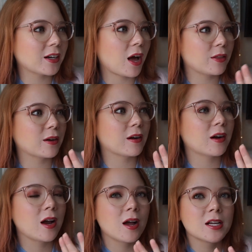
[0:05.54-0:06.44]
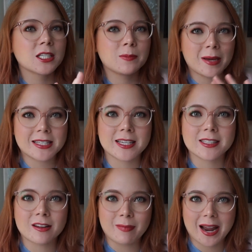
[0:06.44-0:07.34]
in other spaces
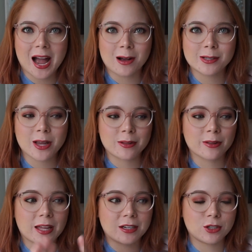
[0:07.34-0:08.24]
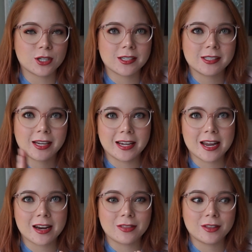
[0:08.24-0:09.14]
of my house other than just
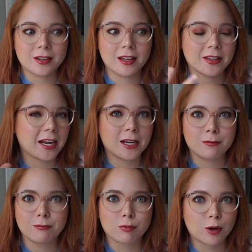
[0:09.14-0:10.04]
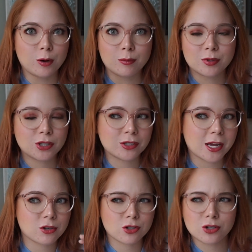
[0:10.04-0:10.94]
in the like room
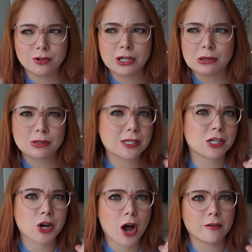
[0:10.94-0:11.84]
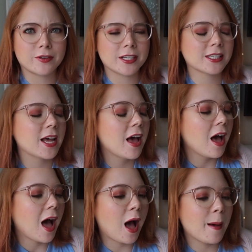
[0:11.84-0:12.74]
slash studio slash office
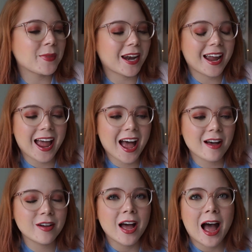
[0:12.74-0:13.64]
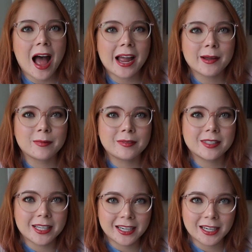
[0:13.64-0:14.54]
um, that I have. I am
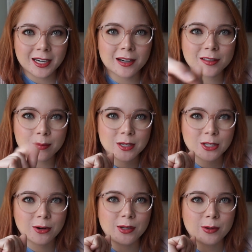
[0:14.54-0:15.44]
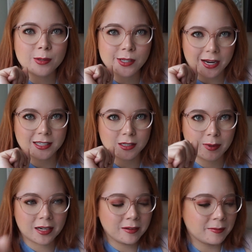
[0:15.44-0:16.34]
sitting here, let me show you who is next to me.